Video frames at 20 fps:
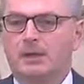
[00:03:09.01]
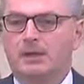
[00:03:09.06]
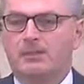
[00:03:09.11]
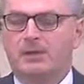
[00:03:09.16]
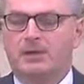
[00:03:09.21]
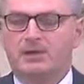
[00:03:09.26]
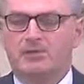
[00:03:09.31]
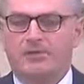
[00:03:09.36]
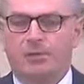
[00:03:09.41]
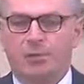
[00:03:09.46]

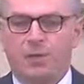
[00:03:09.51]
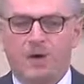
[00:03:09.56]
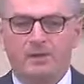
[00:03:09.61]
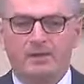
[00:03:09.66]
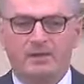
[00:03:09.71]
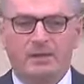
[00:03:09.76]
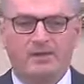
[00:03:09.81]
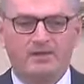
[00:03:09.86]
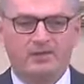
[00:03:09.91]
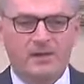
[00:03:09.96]
But
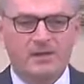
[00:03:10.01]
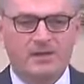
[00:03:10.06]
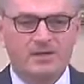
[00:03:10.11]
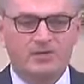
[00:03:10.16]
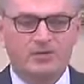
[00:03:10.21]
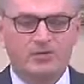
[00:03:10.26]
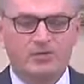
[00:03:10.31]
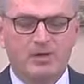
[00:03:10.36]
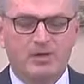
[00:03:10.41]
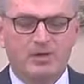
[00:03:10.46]
if
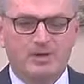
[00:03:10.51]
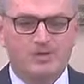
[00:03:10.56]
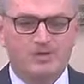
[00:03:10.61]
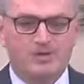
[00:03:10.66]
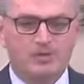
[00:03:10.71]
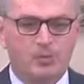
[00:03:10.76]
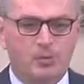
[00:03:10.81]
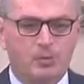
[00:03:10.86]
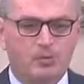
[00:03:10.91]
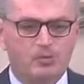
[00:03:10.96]
history has
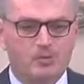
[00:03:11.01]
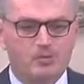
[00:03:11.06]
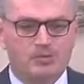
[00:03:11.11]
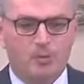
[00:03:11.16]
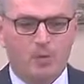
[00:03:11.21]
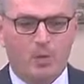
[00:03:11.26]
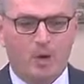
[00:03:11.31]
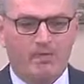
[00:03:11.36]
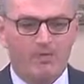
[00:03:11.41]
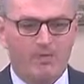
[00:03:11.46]
taught us
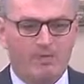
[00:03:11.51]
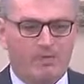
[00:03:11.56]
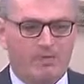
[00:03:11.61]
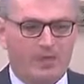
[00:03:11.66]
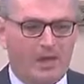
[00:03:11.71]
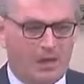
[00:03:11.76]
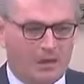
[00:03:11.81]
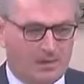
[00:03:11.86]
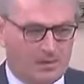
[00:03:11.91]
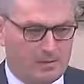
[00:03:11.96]
one
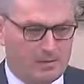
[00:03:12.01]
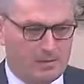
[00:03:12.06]
thing,